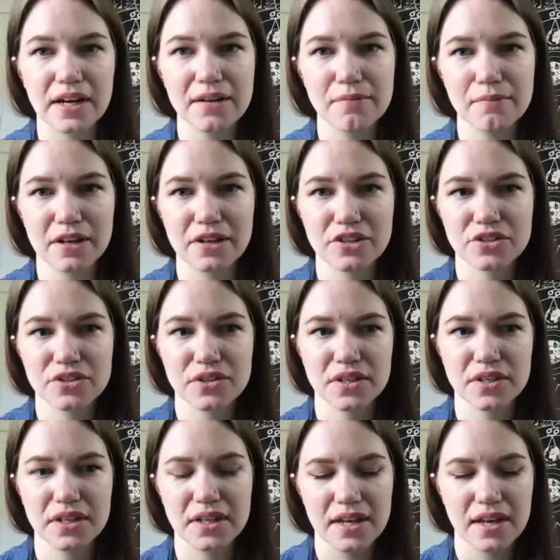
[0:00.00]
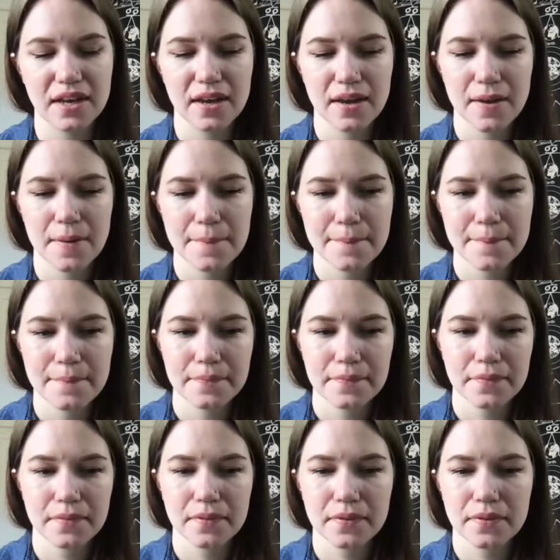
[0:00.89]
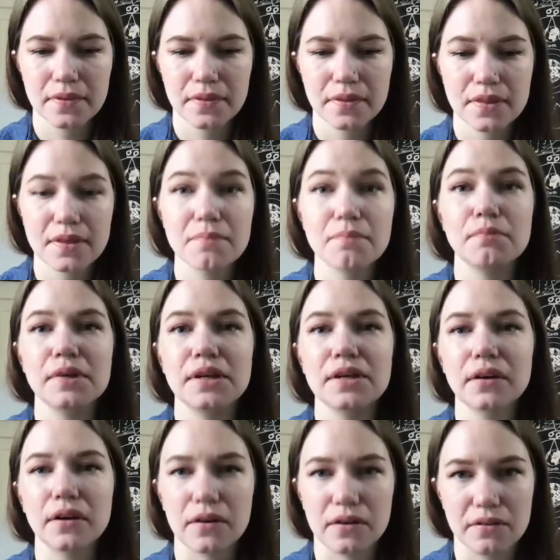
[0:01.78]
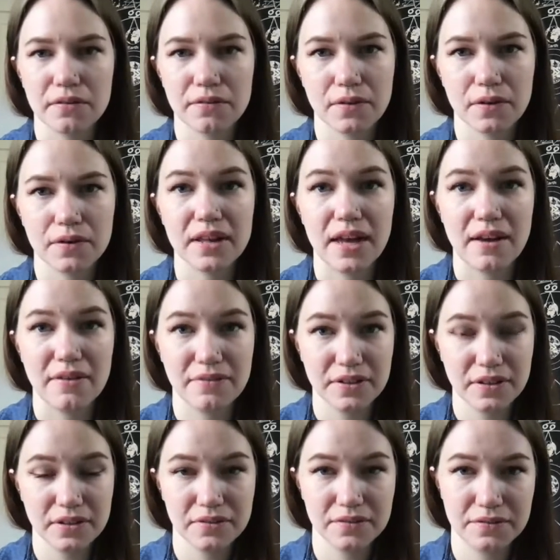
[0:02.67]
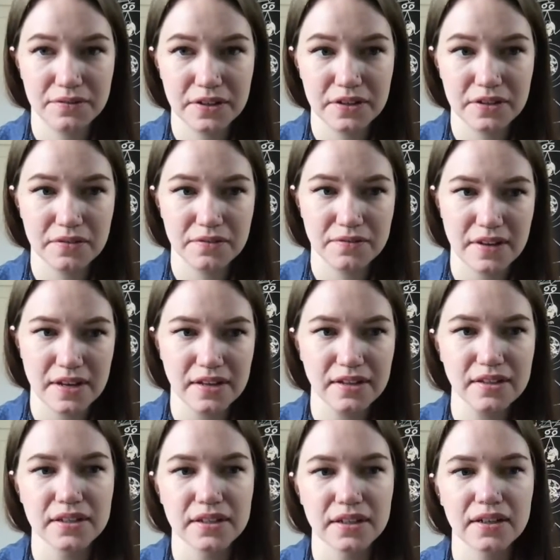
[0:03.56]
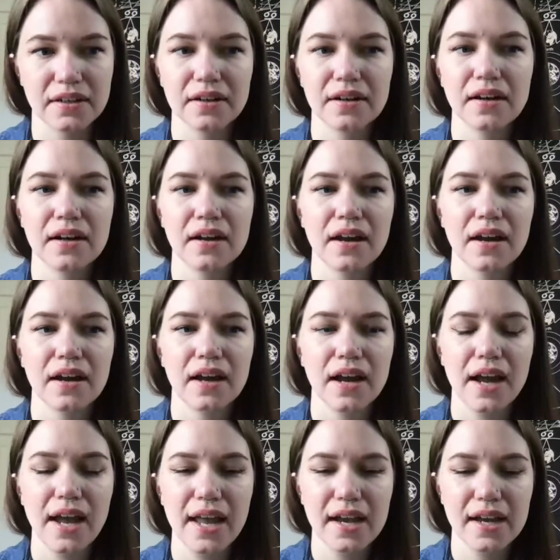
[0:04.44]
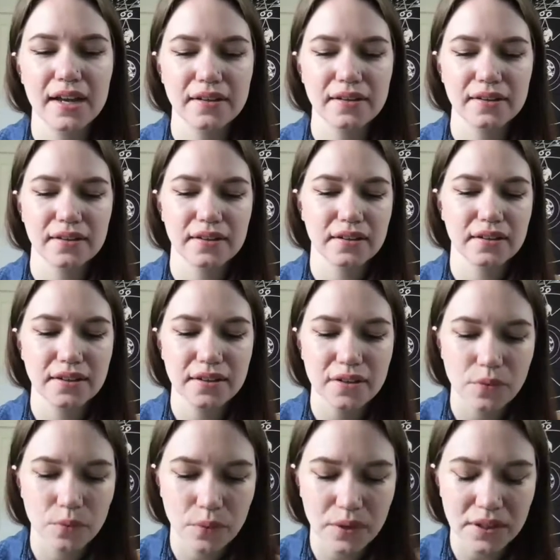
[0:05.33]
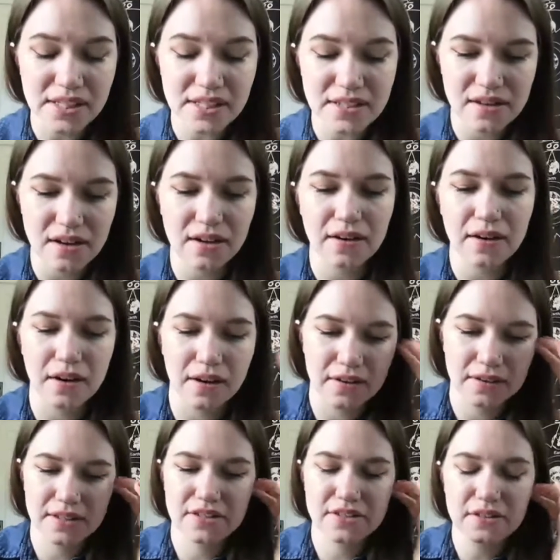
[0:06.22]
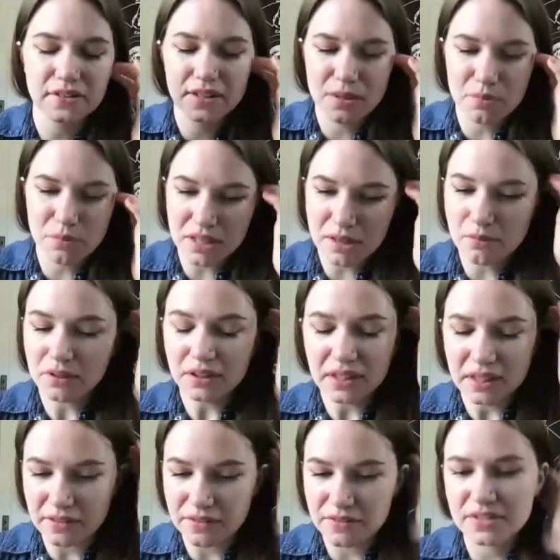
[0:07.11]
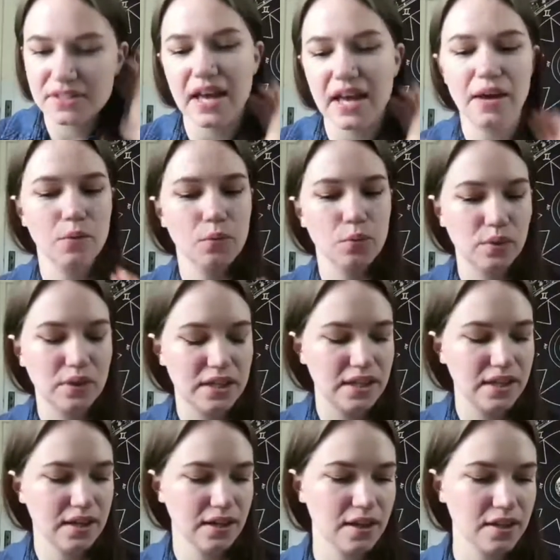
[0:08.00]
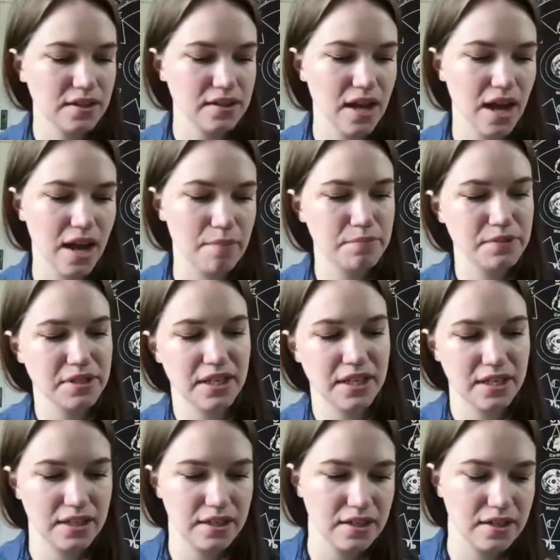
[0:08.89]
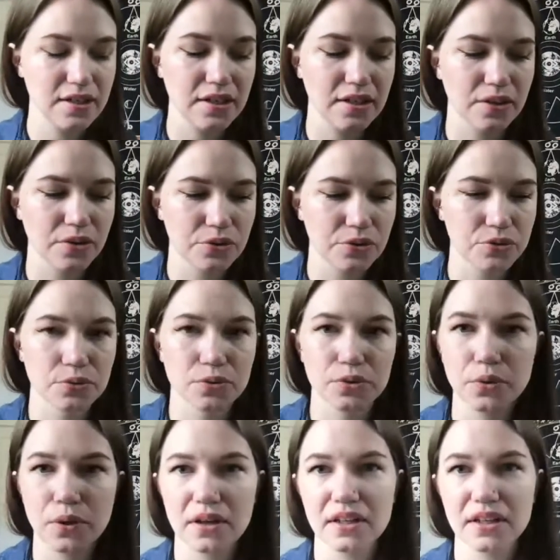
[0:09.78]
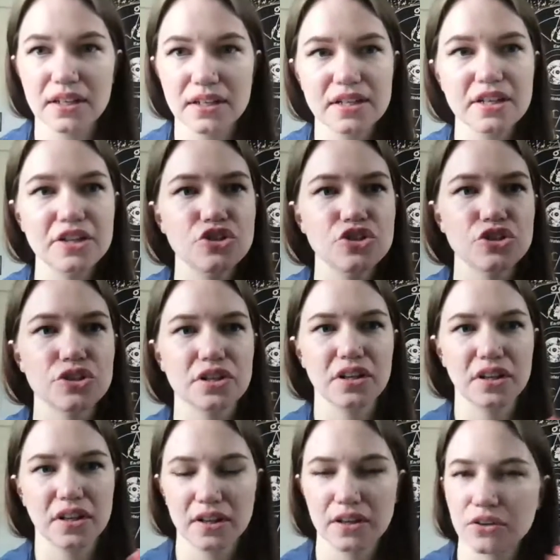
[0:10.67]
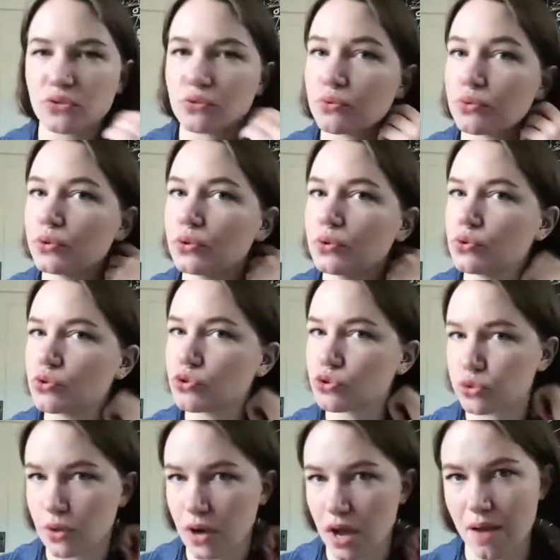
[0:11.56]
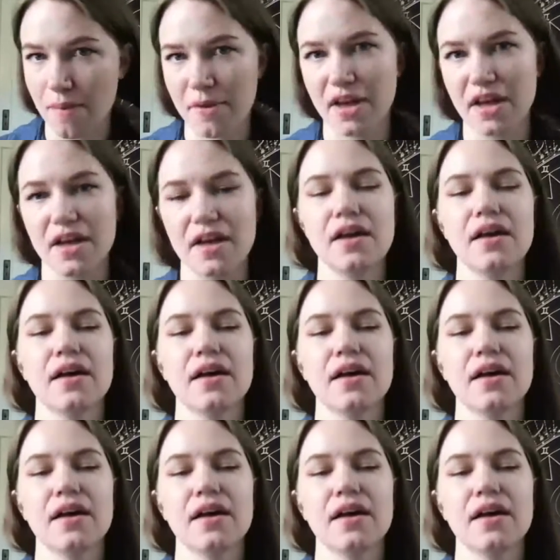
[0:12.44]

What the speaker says: much the mirror for that fear of failure. And what these are these are limiting beliefs that we adopted, through our conditioning, through trauma,